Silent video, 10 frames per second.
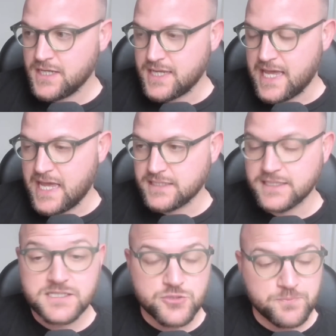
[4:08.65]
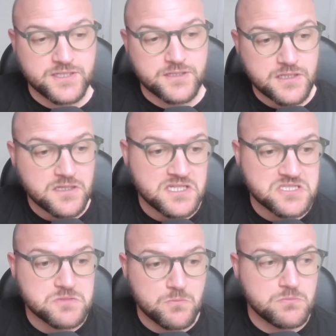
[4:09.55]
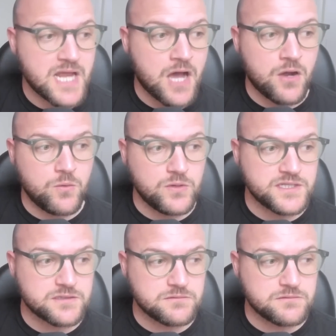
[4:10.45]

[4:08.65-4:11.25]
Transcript: And in his opinion, at least, now it